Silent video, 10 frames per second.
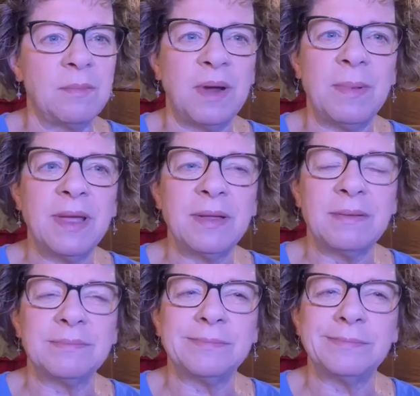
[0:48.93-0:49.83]
Might have been,
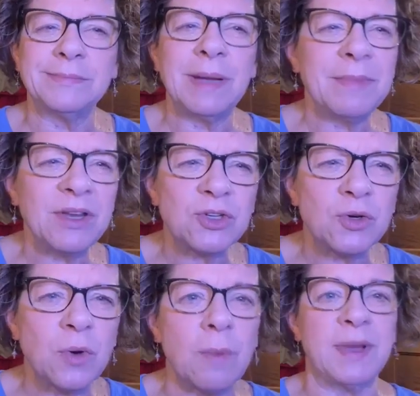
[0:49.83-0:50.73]
I'm not
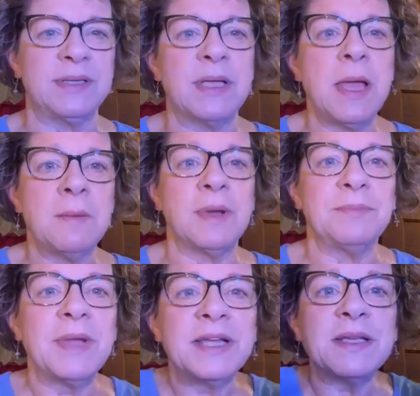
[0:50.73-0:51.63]
sure who it was,
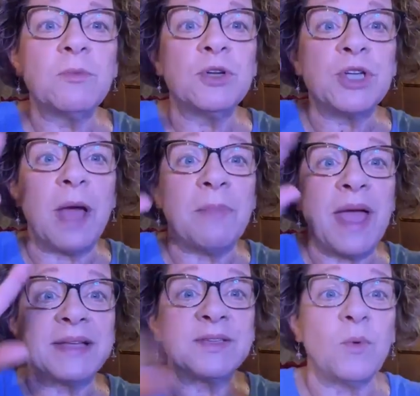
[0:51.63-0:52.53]
but someone shot past.